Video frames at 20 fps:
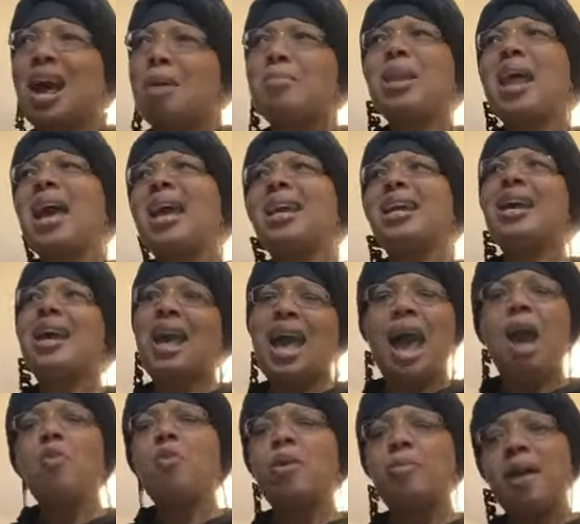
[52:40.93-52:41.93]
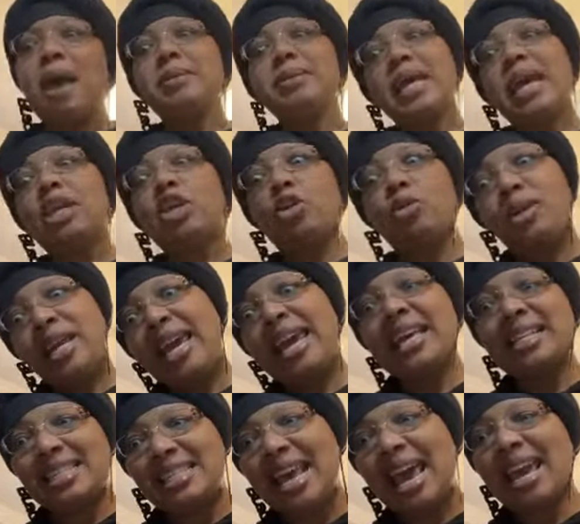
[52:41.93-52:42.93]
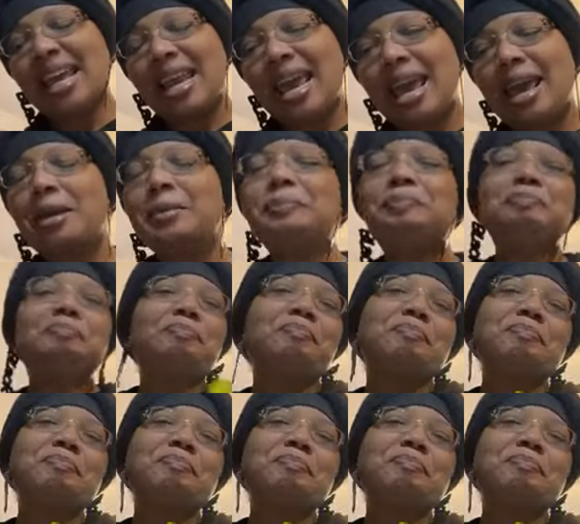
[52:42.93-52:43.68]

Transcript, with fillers: I'm like, I, went, I was like, you did say that.